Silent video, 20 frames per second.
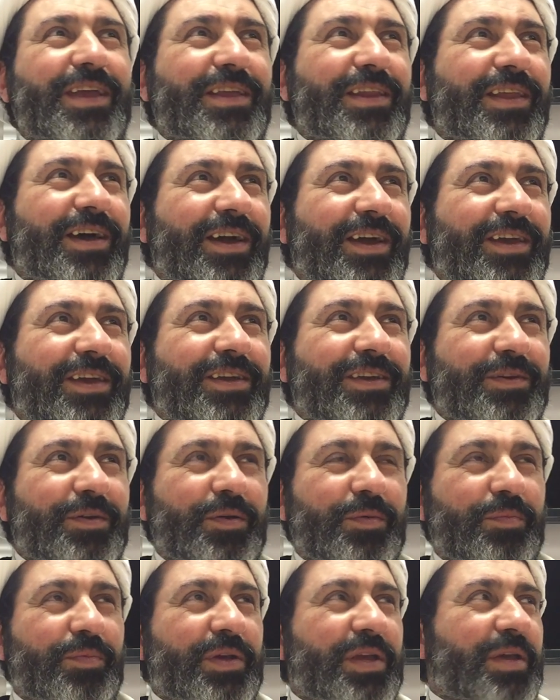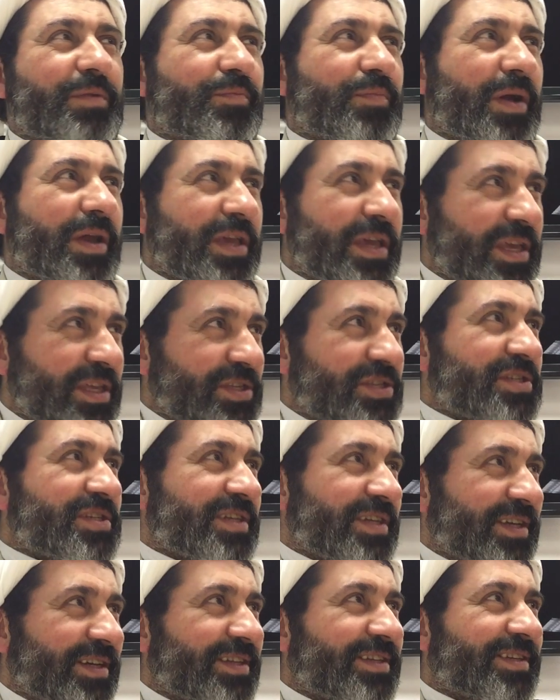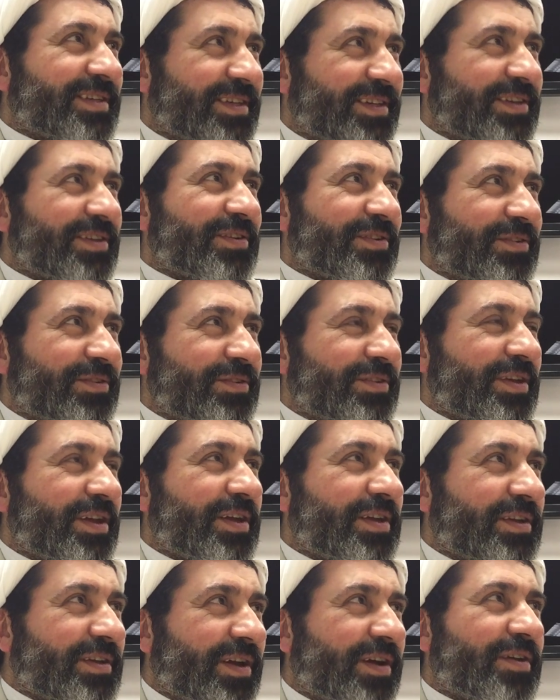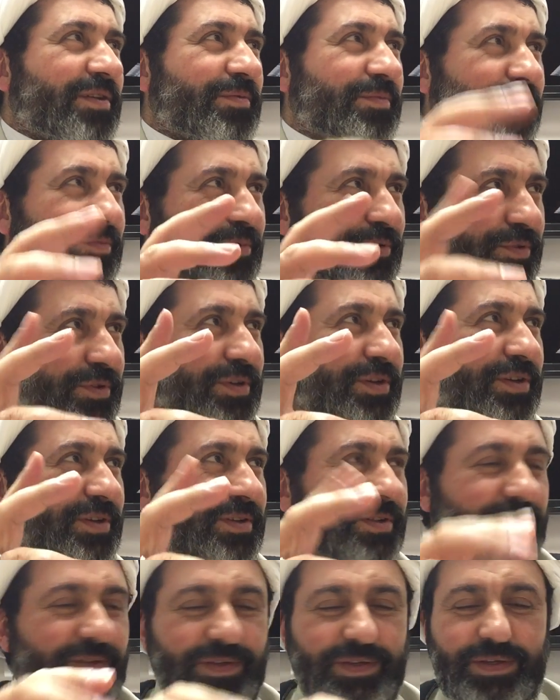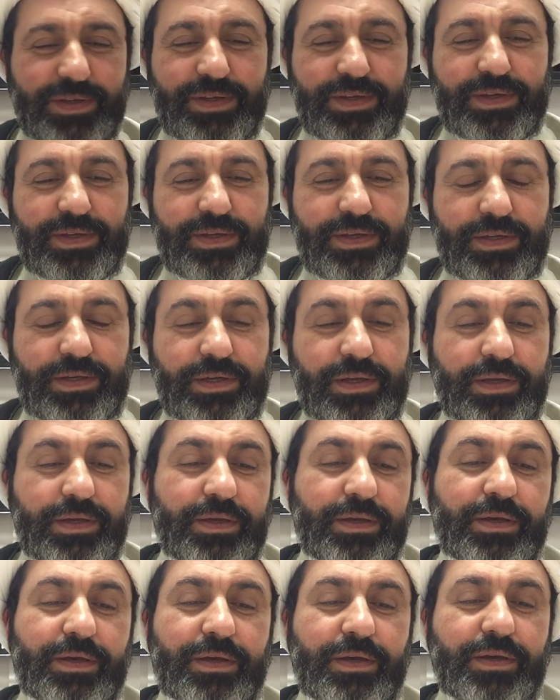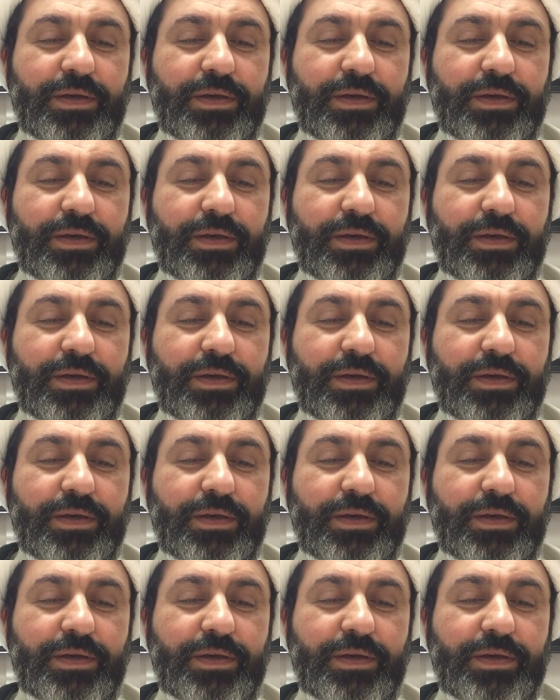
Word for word: they like by instinct. You know, they are more uh,